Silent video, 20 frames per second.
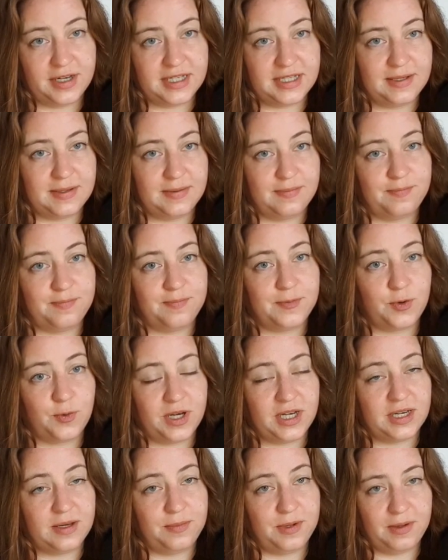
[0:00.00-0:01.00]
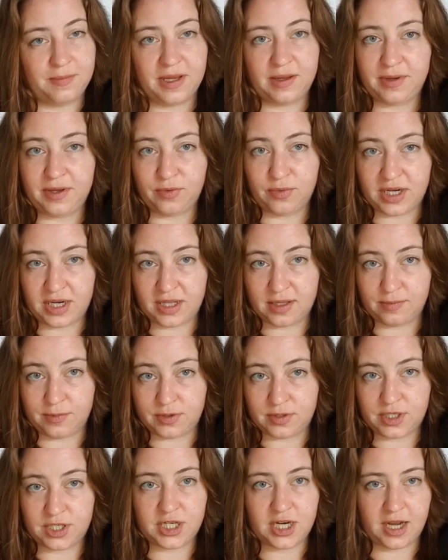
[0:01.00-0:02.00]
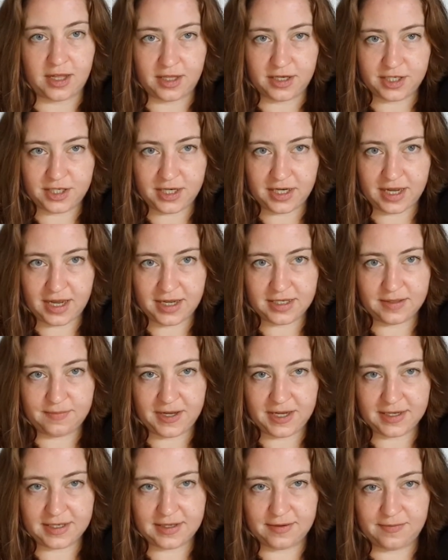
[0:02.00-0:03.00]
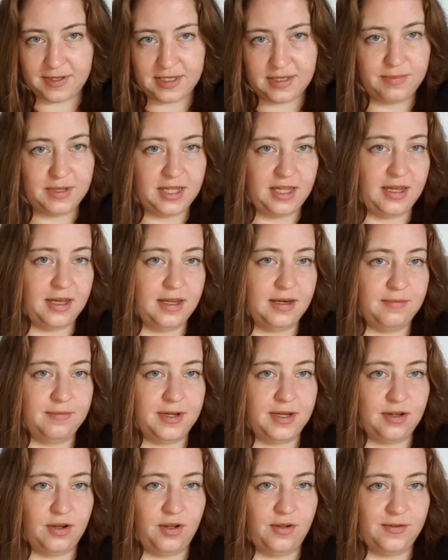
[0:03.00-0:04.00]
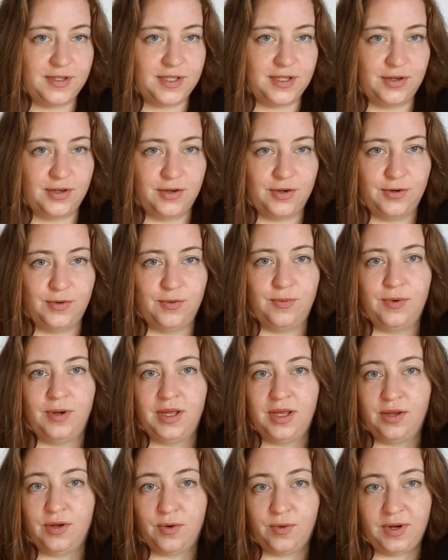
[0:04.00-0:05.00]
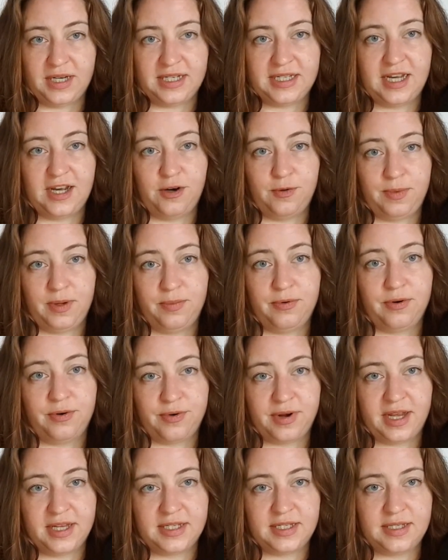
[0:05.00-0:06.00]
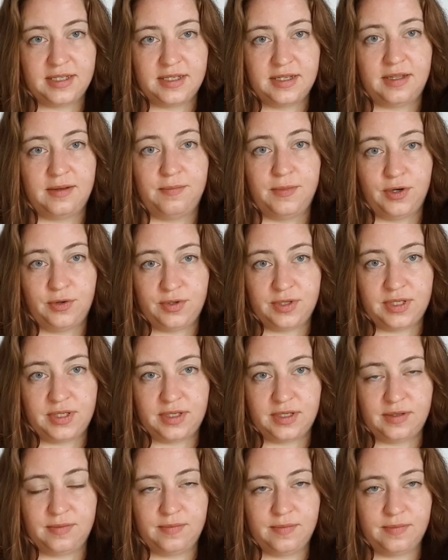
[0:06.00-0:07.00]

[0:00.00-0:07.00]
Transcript: is going to be maybe one of the most challenging aspects of this plan, but also going to help you progress the most.